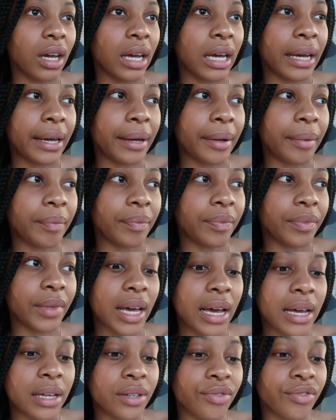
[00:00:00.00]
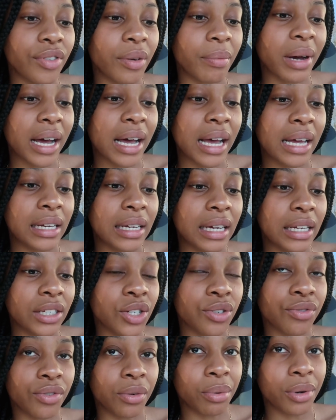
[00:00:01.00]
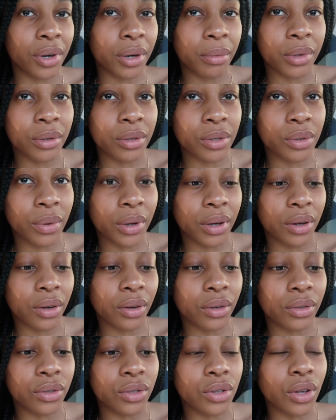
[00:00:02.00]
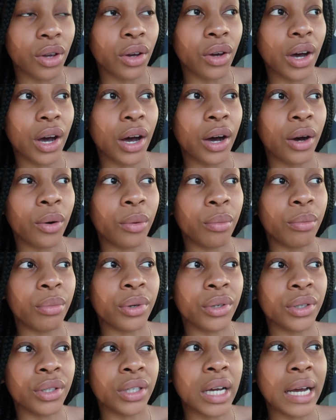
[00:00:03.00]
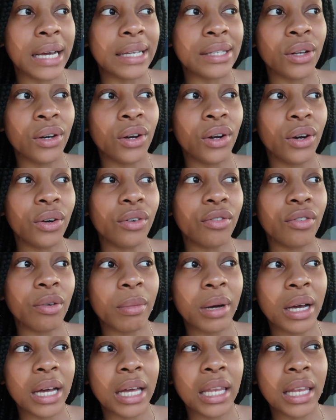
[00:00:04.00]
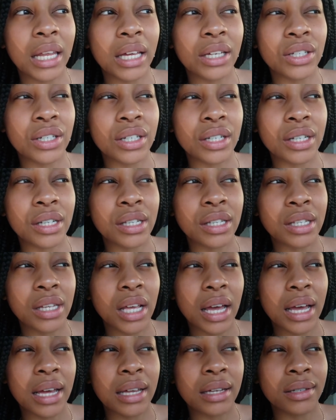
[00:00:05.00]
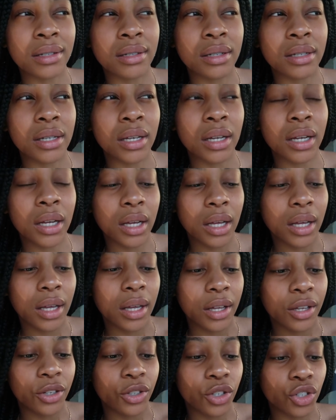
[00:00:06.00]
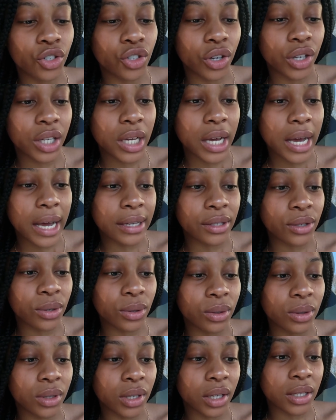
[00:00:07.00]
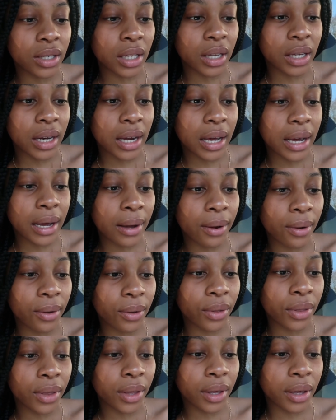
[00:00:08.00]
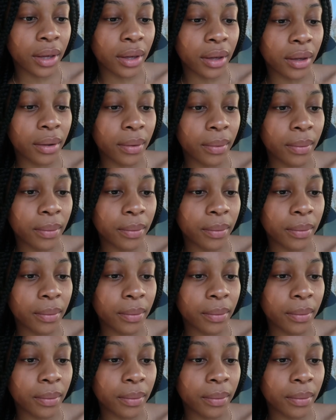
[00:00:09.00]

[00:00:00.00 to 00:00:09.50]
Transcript: And for my eyelashes, for promo as well, so I'll bring you guys along for my eyelashes and to show you guys who does it and how they